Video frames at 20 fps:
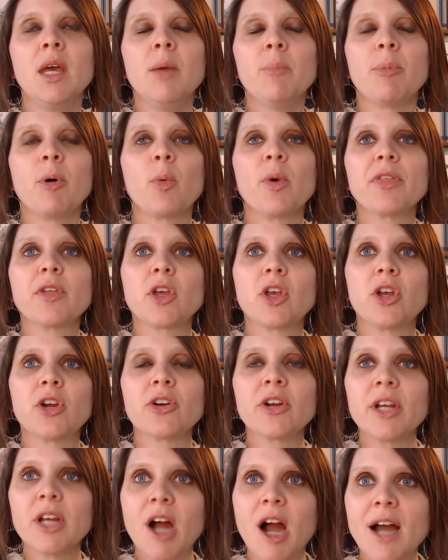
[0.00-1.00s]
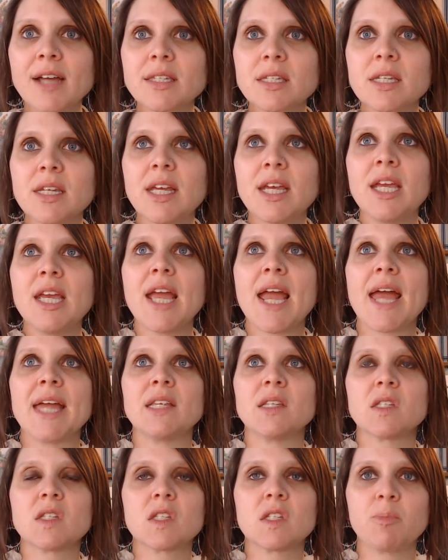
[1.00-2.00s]
But with curiosity
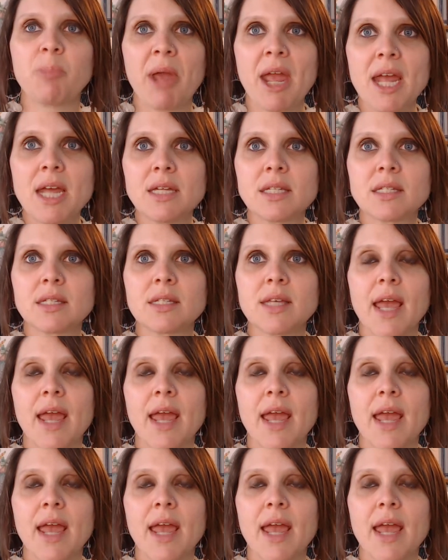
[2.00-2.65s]
and space